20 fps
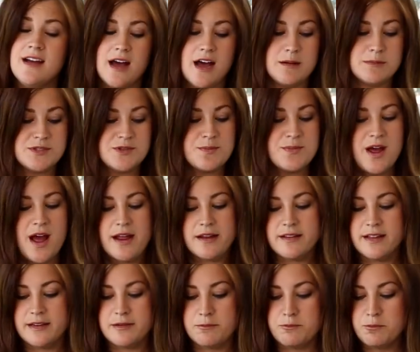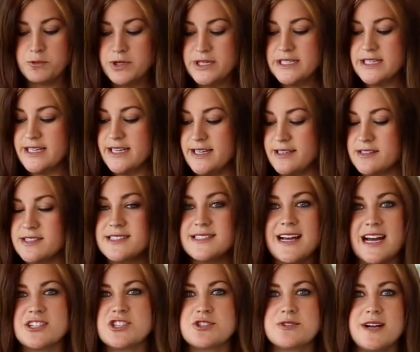Um, so I'm not like really
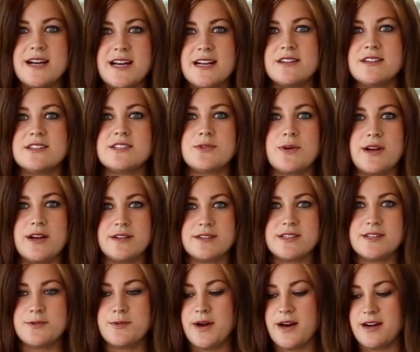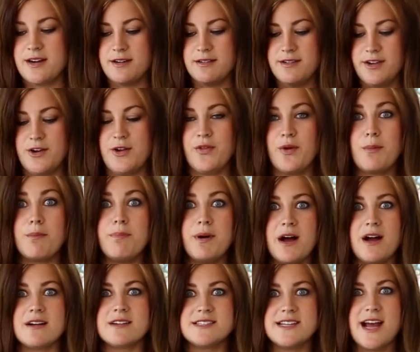saturating the soil to where, you know, they're
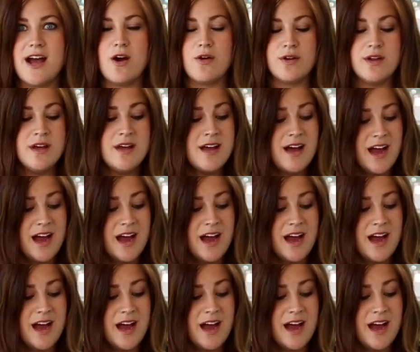bogged down.